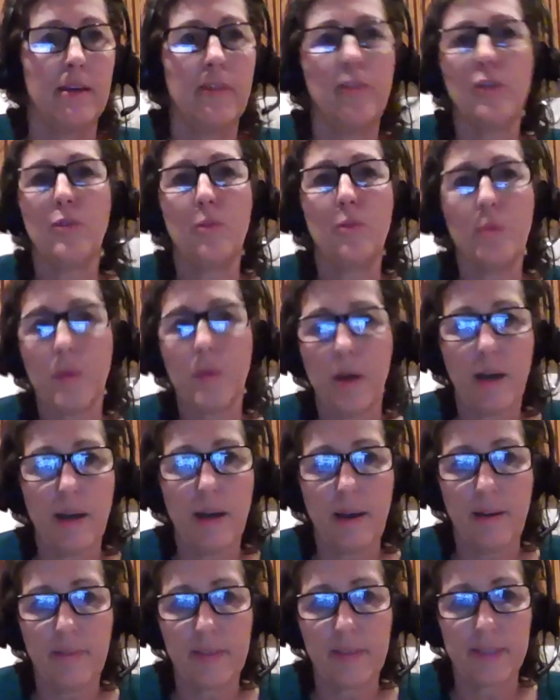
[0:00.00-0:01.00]
you
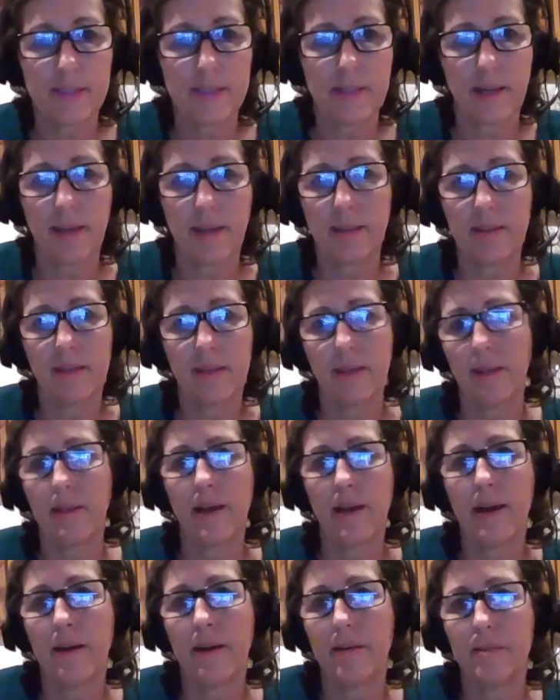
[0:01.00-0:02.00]
have a site that
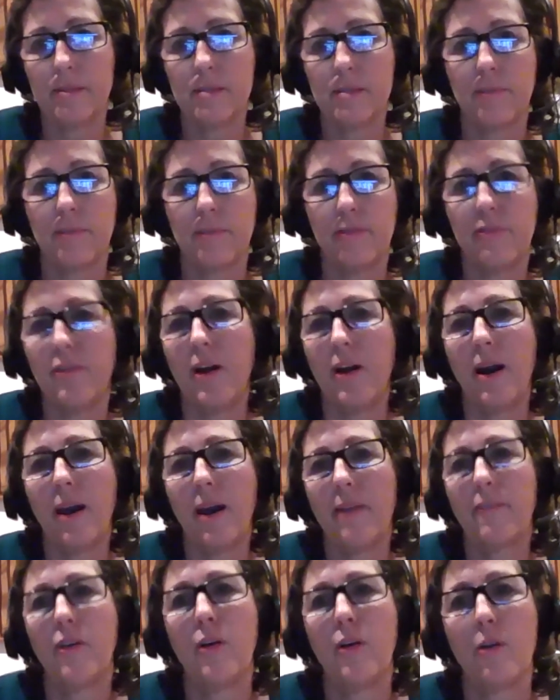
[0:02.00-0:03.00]
allows
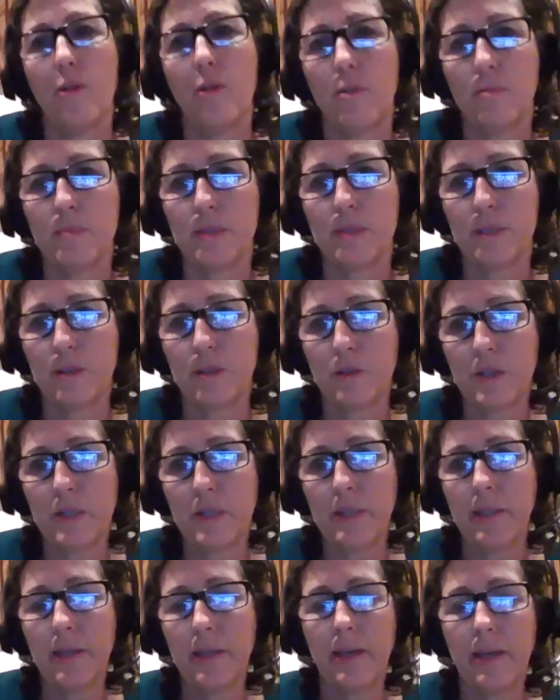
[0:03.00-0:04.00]
5 homes
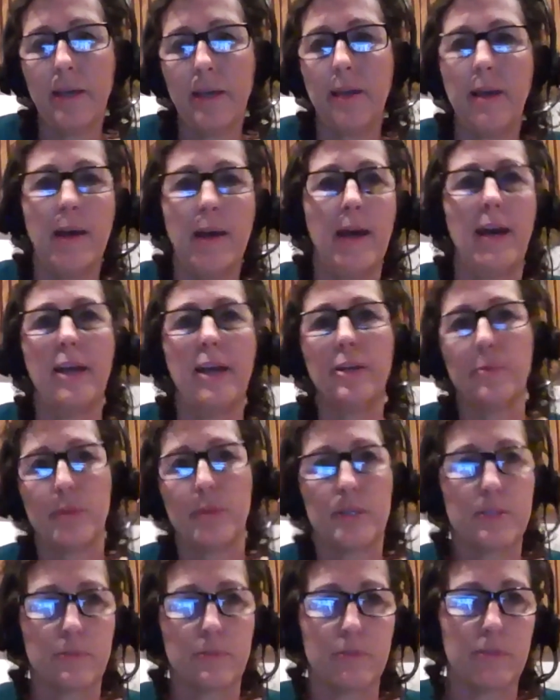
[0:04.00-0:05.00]
currently, and it
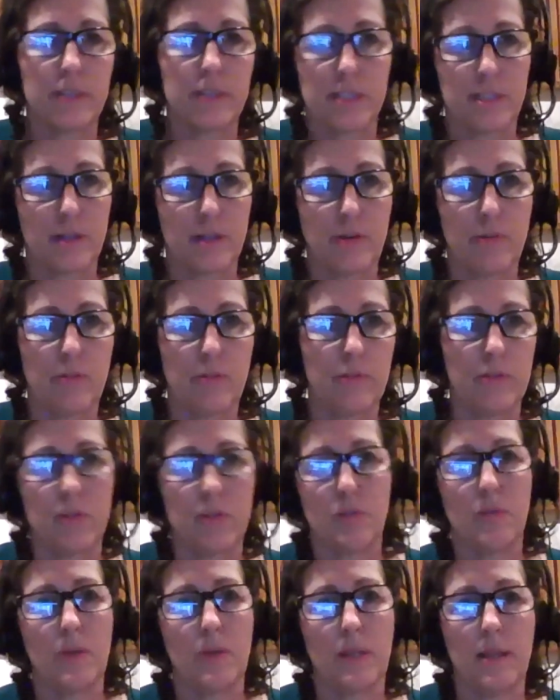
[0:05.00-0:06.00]
was rezoned
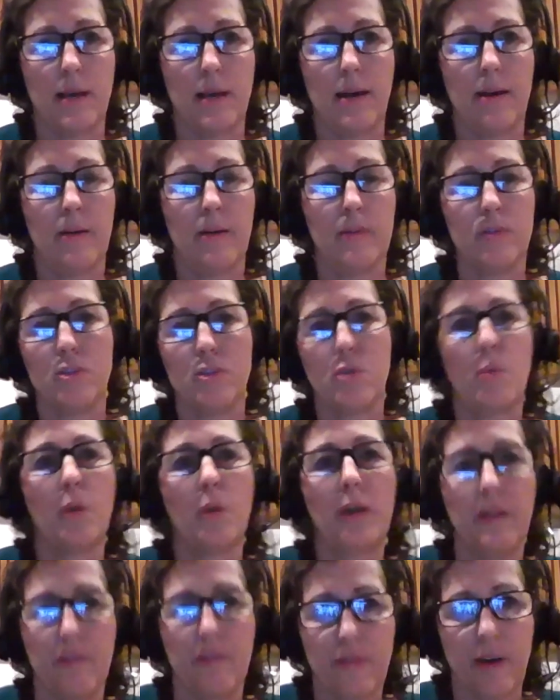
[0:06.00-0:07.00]
to allow
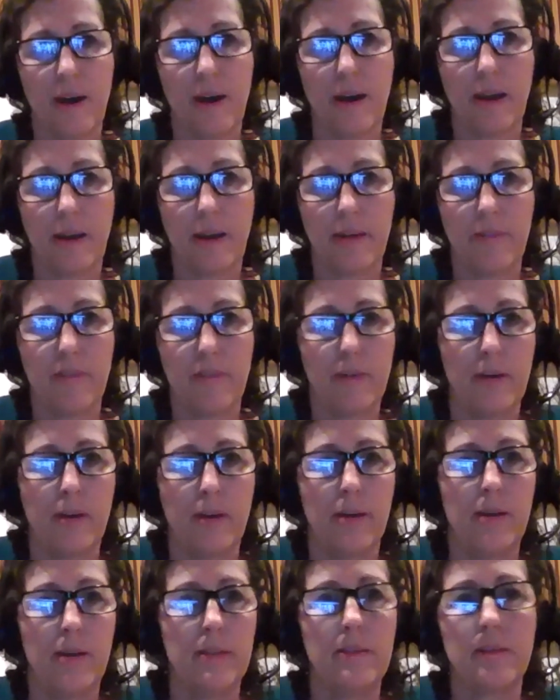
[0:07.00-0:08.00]
25,
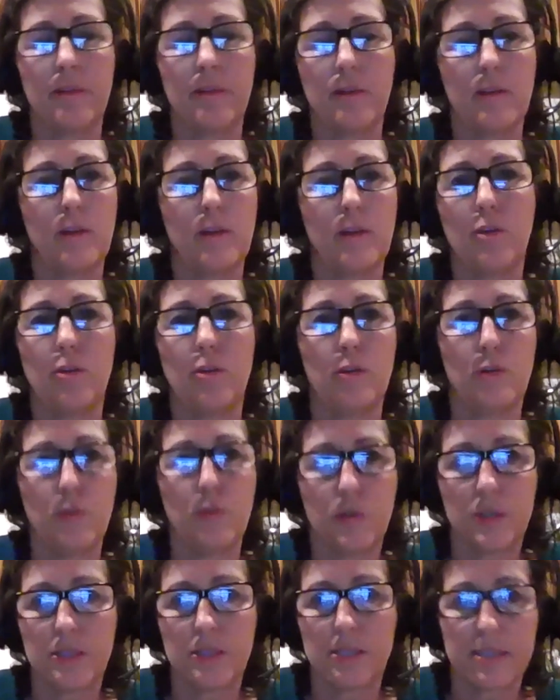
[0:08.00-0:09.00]
you
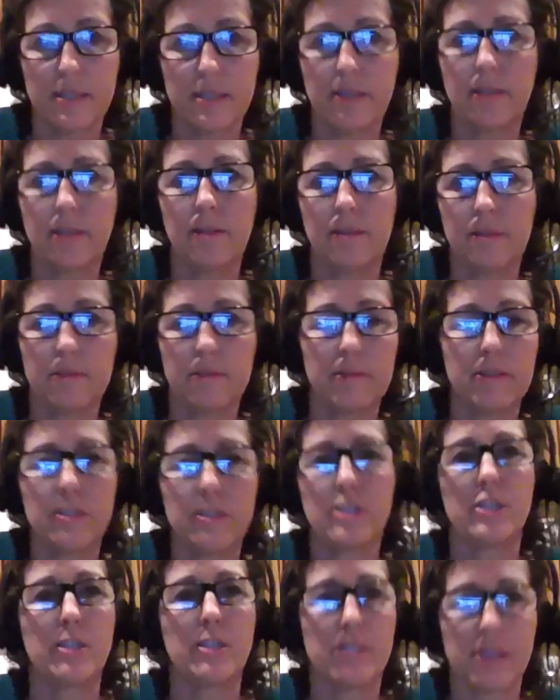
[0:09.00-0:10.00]
could still
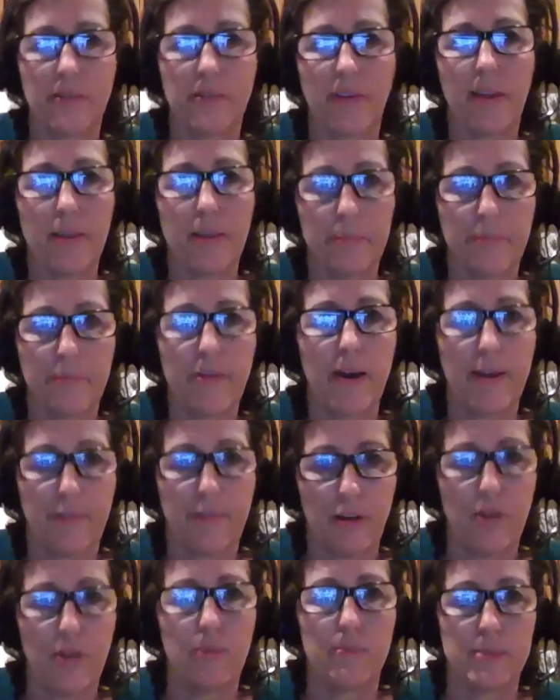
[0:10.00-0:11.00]
just develop 5
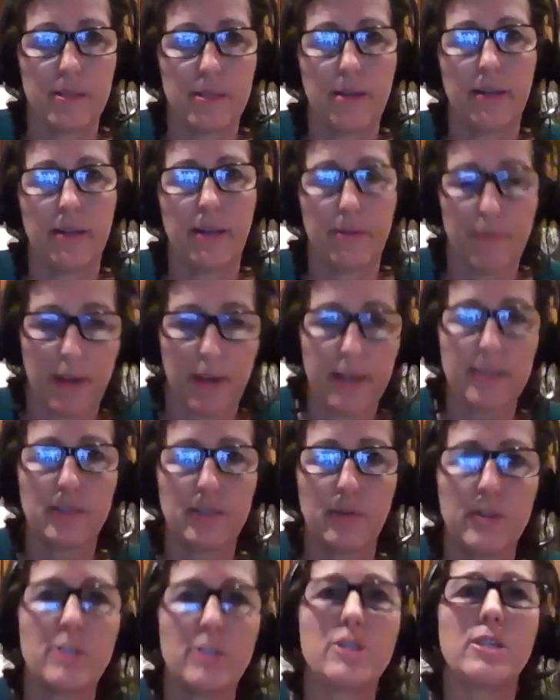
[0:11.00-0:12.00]
homes on it, right?
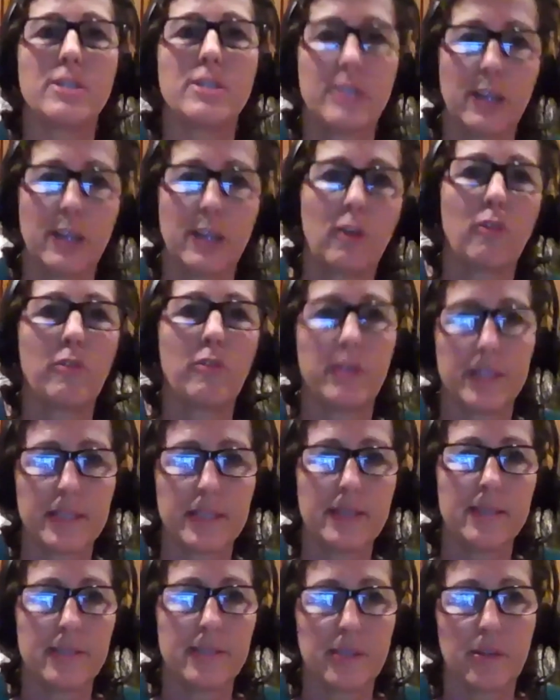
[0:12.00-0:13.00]
So it just
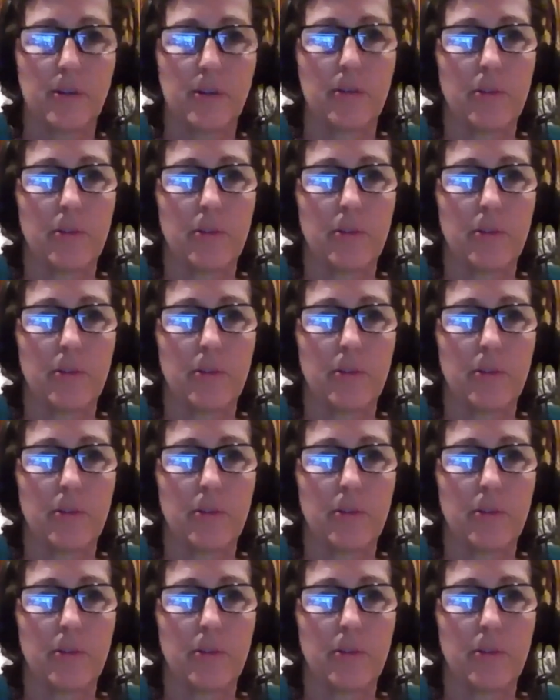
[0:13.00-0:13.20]
increases